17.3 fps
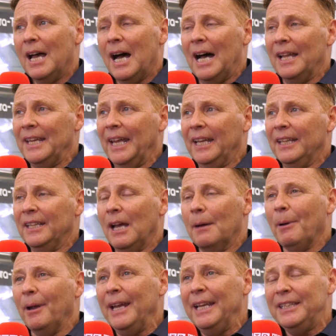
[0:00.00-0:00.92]
And then
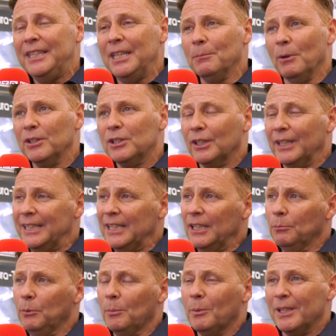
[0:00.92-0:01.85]
about 18 months
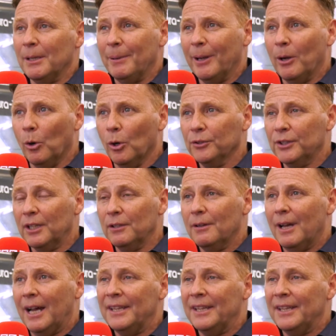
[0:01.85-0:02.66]
later, we win the big order,